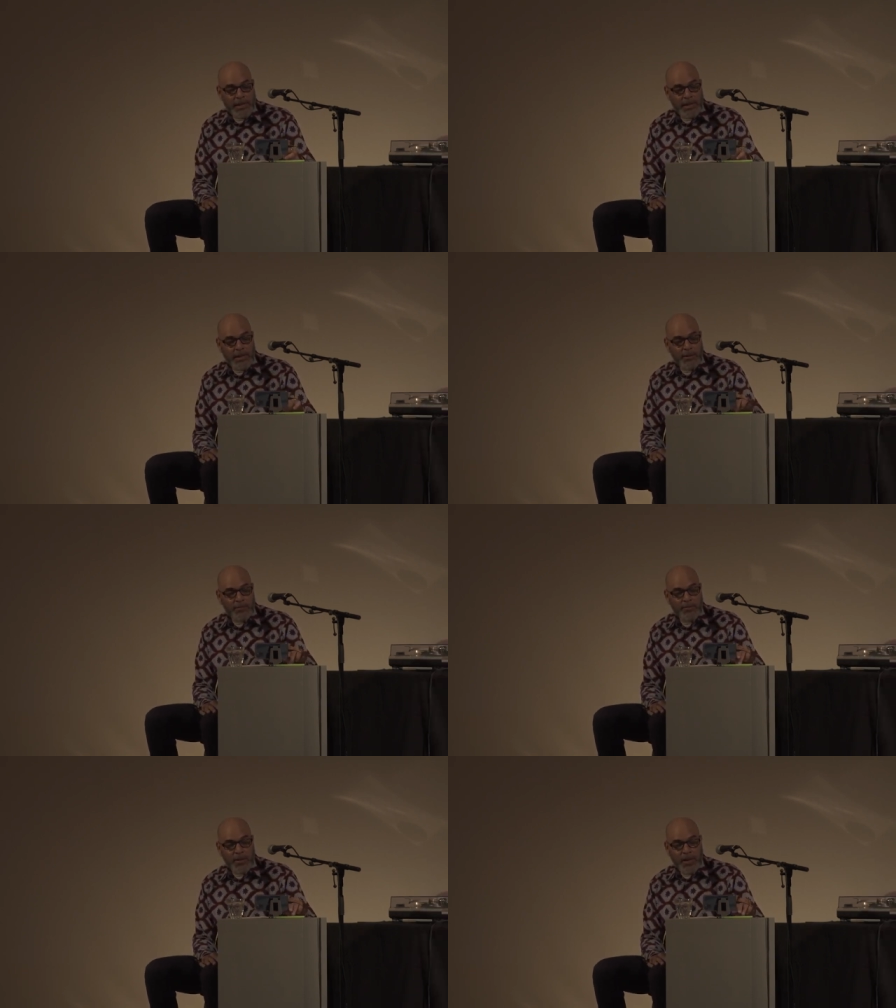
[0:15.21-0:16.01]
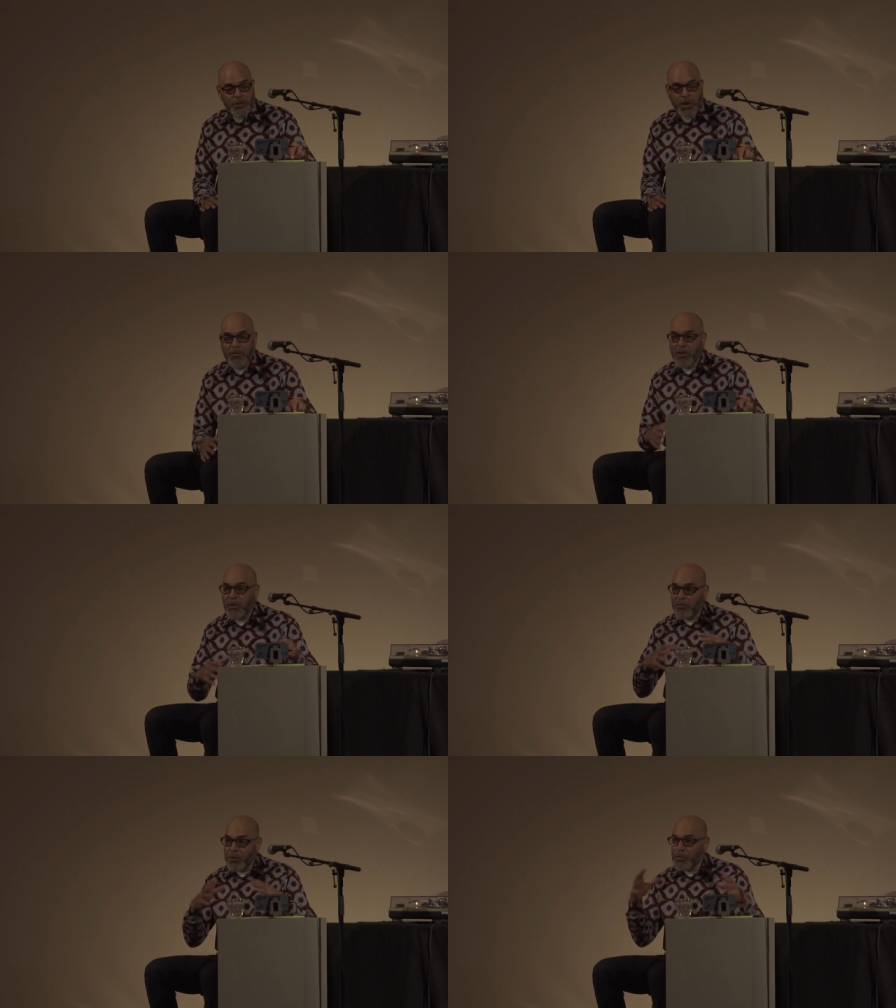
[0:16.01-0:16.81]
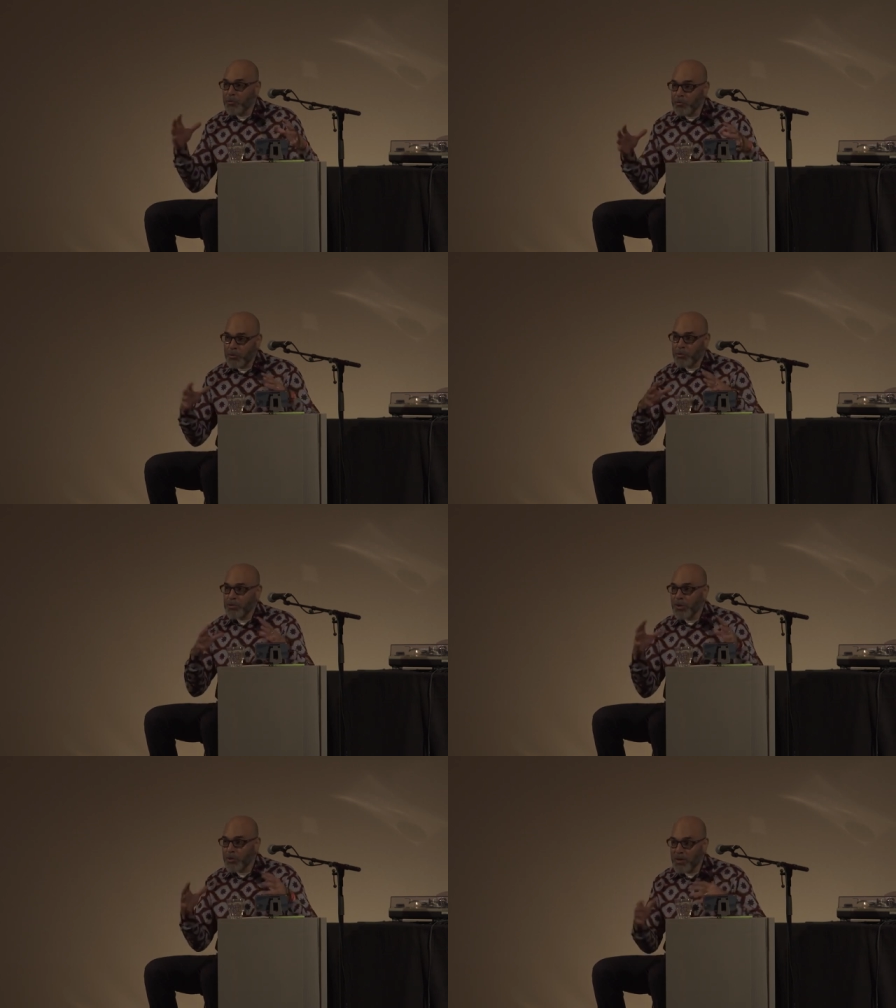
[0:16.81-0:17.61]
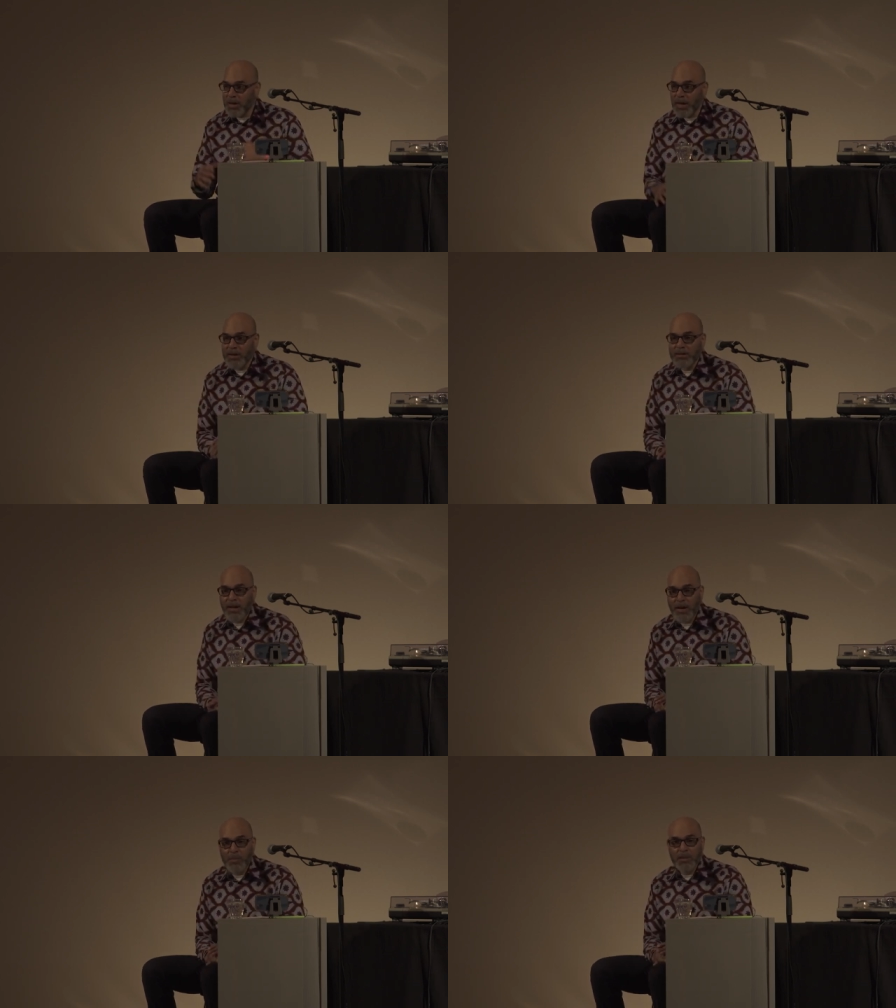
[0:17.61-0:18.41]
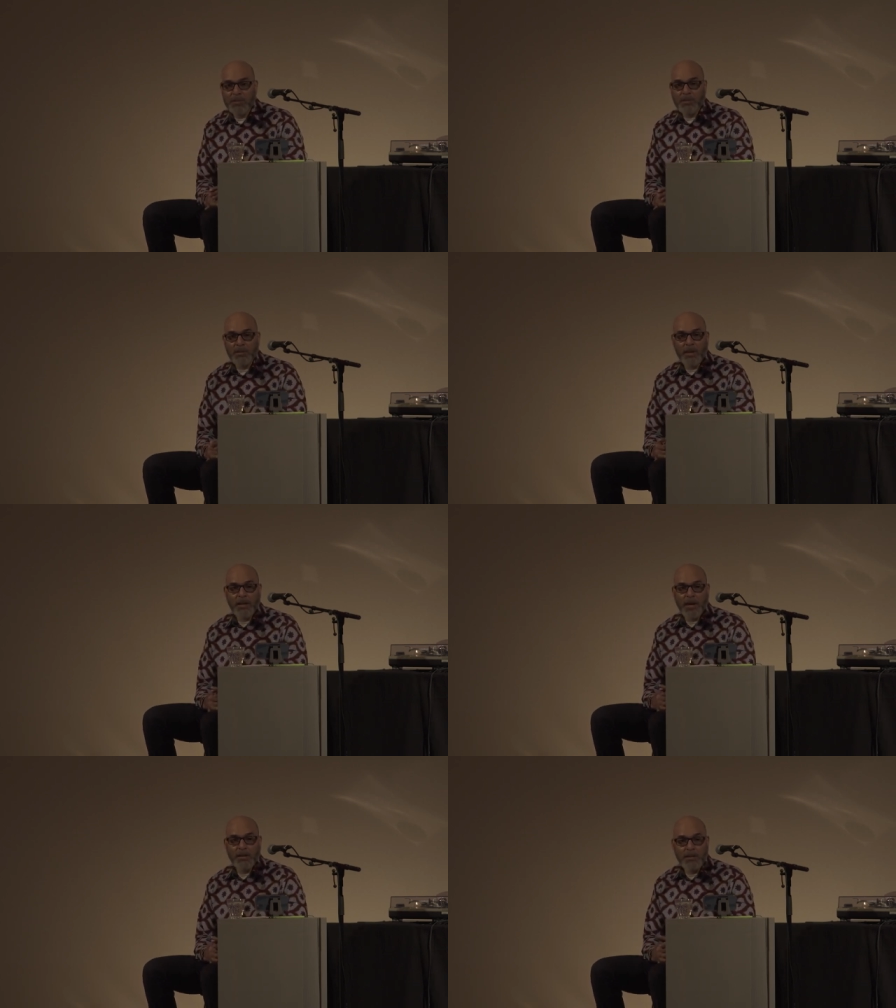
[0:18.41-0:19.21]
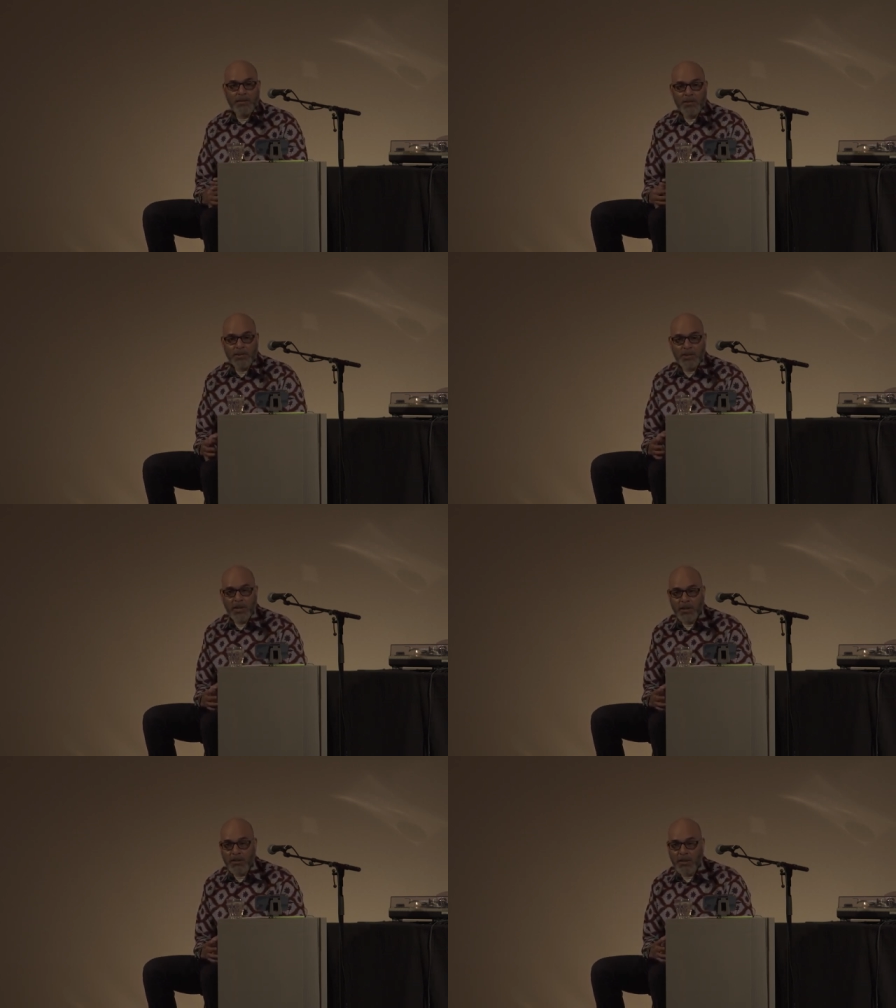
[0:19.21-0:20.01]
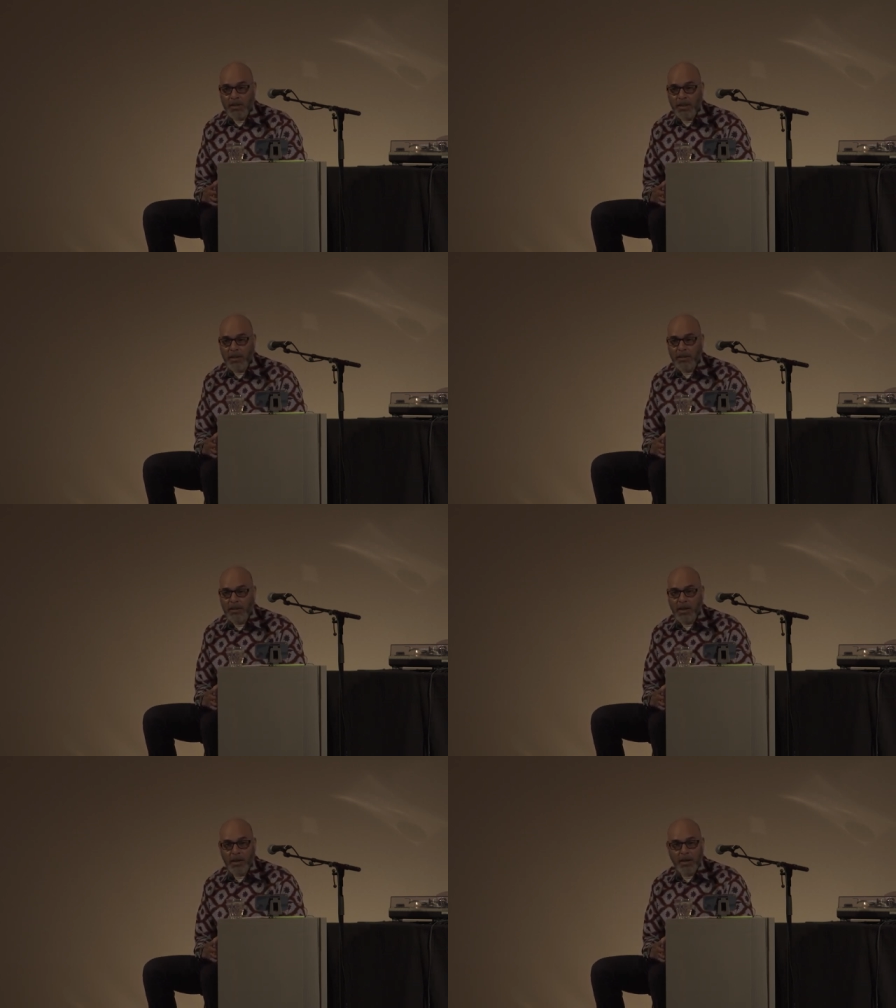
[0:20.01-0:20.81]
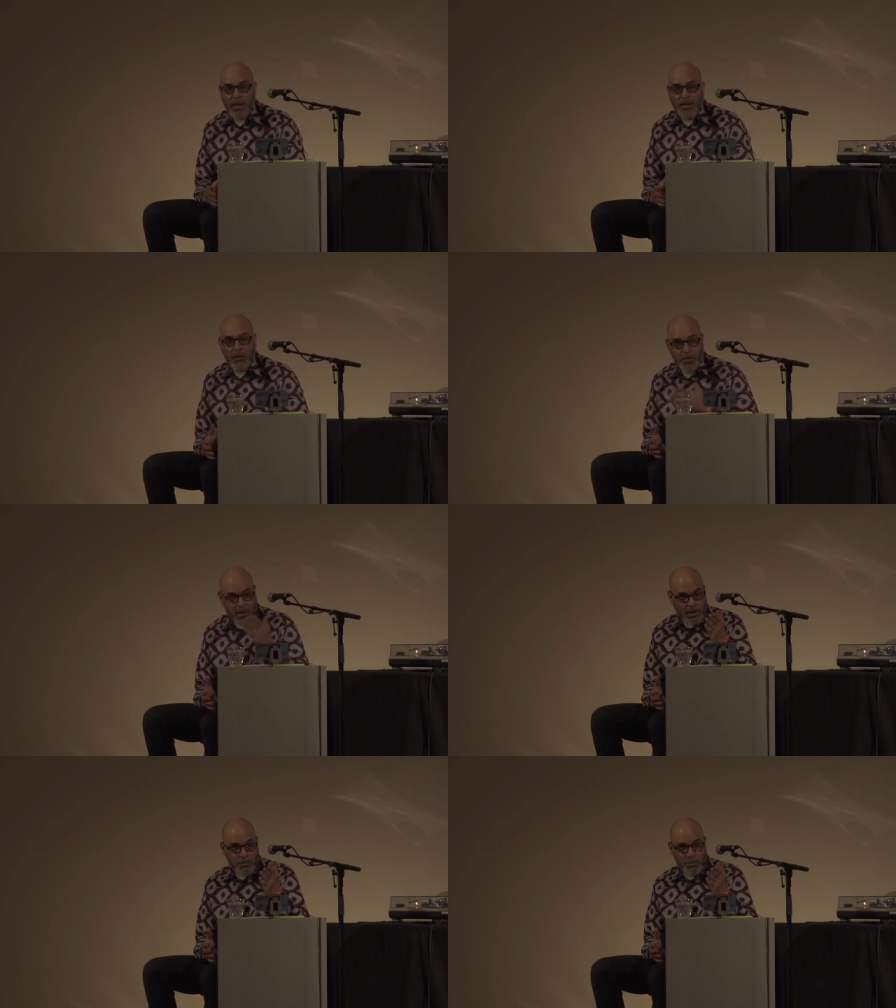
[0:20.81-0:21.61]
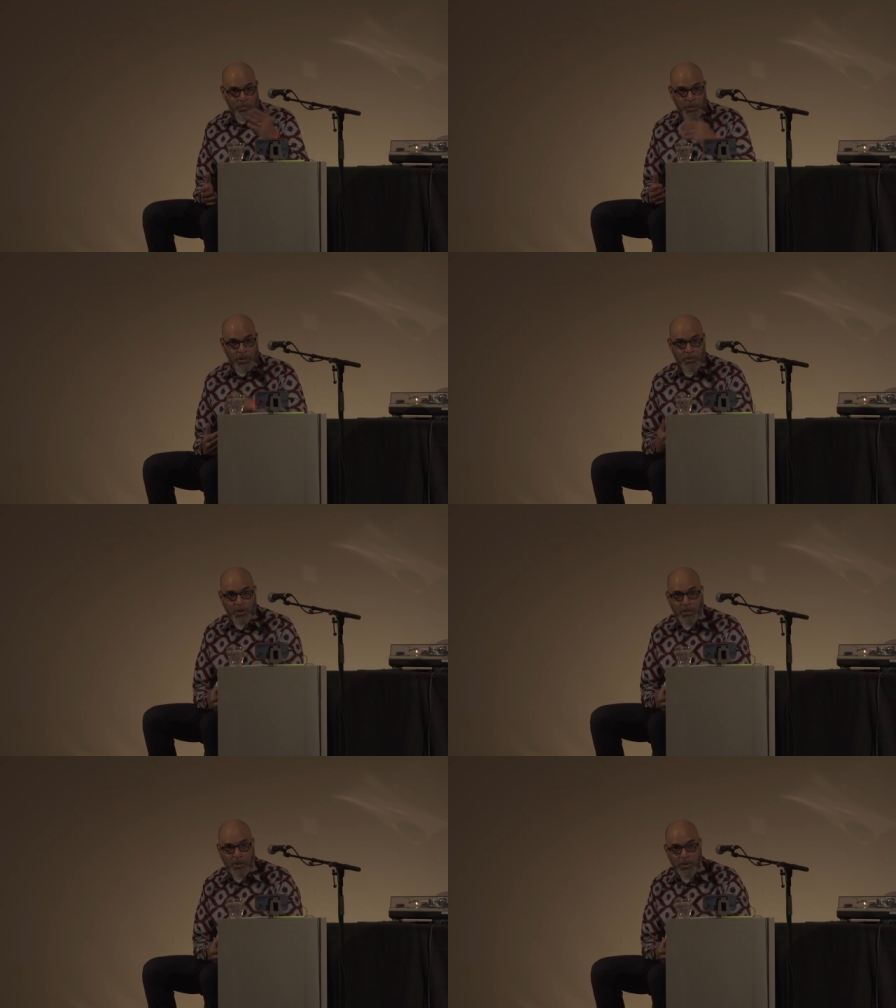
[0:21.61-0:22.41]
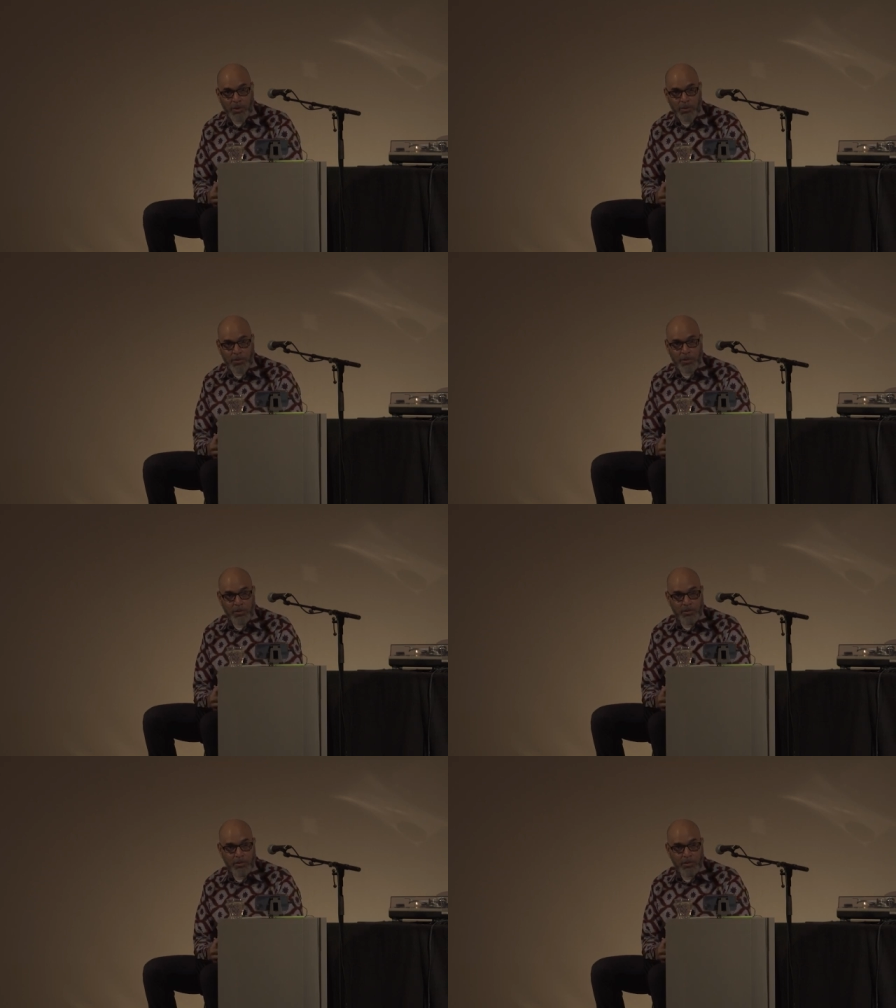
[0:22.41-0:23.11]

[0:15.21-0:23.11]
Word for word: Um, so I have a, a few loosely organized comments and ideas to share, and then uh, I think I'm going to bring the brother up here. We're going to,